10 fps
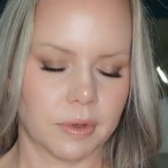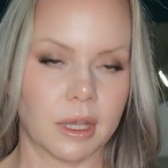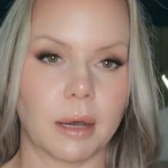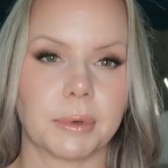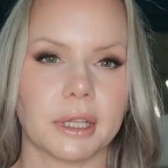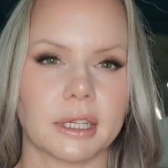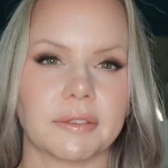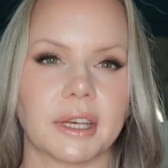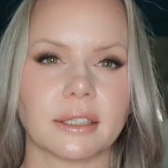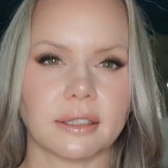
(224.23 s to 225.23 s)
I'm going to leave
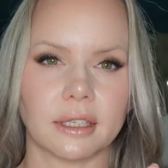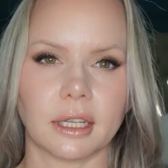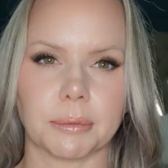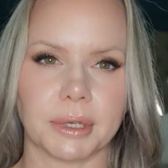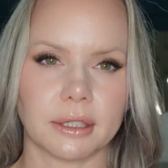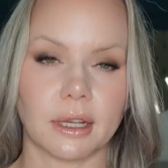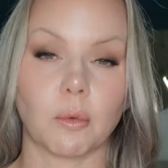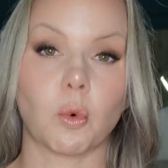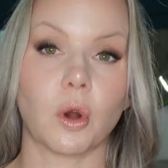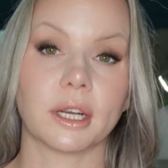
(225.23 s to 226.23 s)
that sitting because I
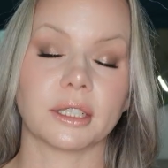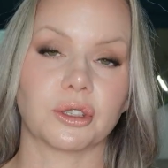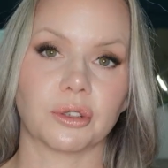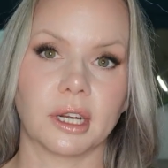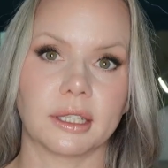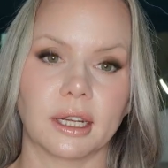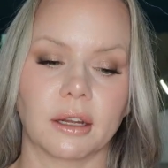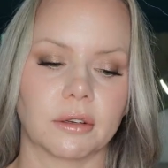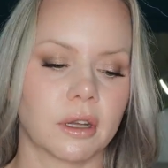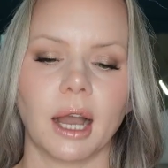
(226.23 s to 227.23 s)
want it to dry
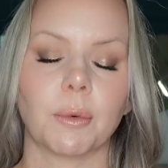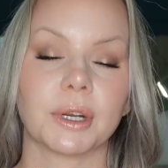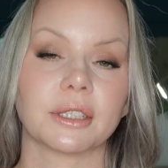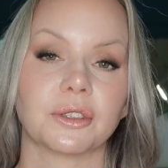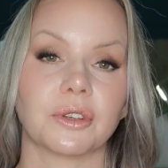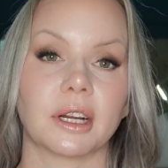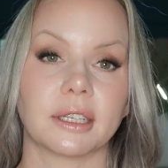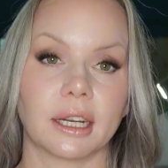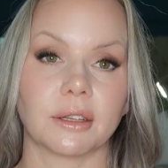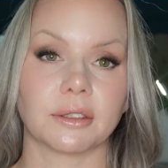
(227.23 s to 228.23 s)
down. I want it to dry
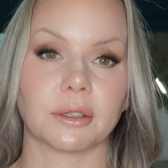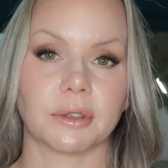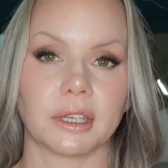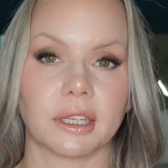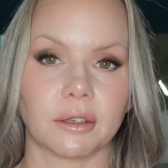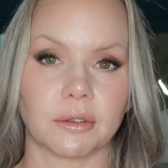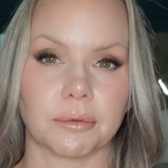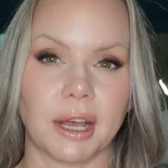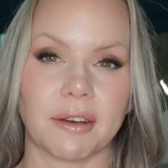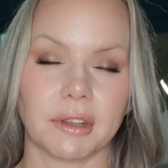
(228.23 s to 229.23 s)
down so that it'll
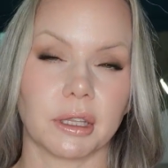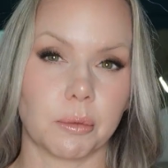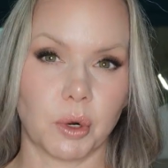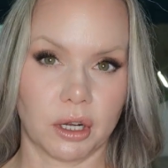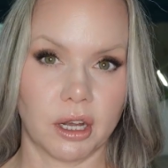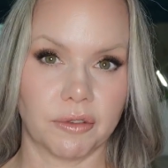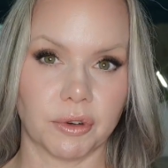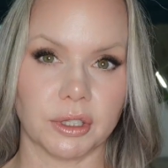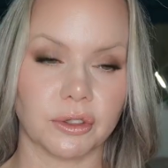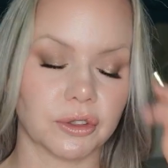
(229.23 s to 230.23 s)
have a little more
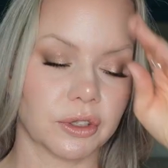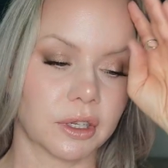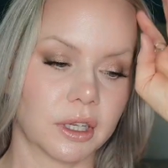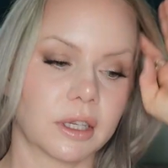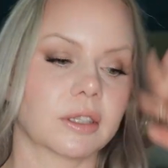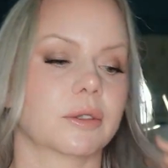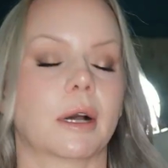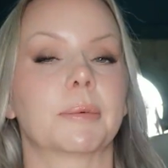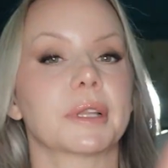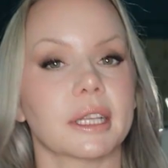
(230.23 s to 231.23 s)
coverage. So
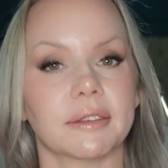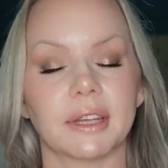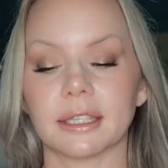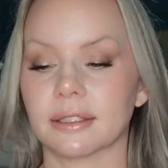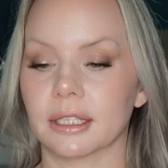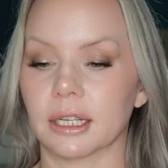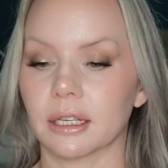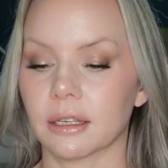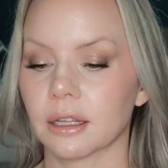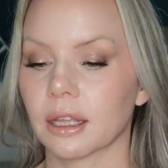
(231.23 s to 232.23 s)
I'm going to leave that sitting.